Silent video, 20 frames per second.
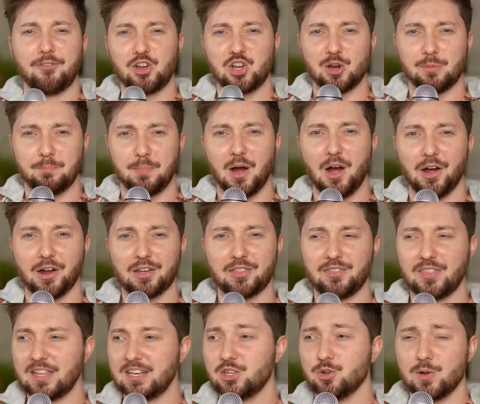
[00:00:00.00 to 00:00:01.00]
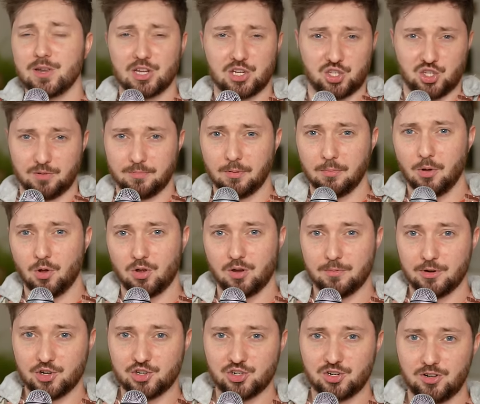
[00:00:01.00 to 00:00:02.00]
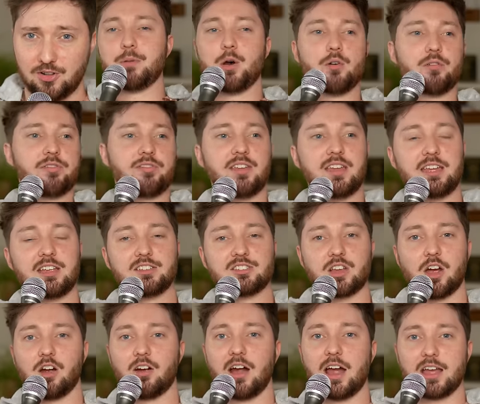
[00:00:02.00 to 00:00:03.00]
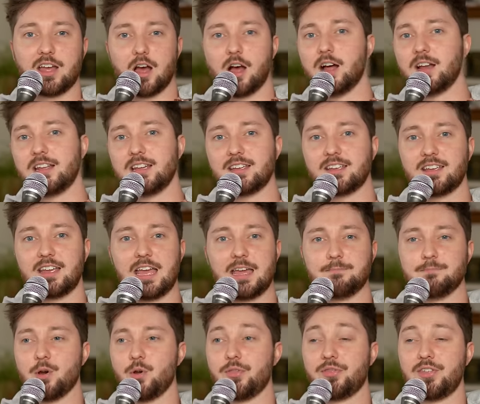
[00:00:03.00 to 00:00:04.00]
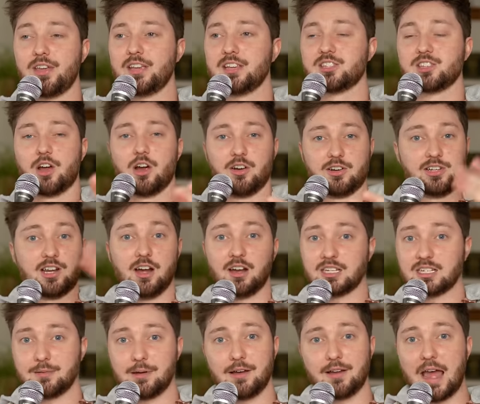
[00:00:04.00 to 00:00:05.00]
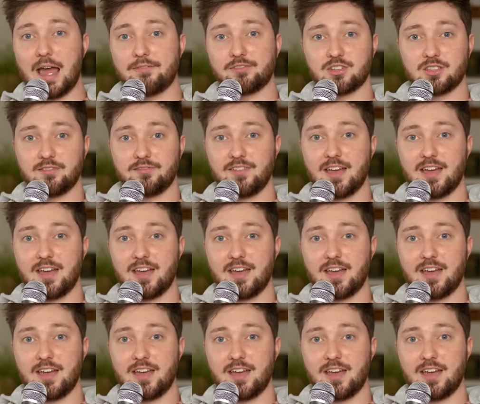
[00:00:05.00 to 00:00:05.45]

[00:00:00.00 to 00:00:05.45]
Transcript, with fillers: for your buck than doing a Super Bowl commercial. Both things are iconic and both things are talked about after the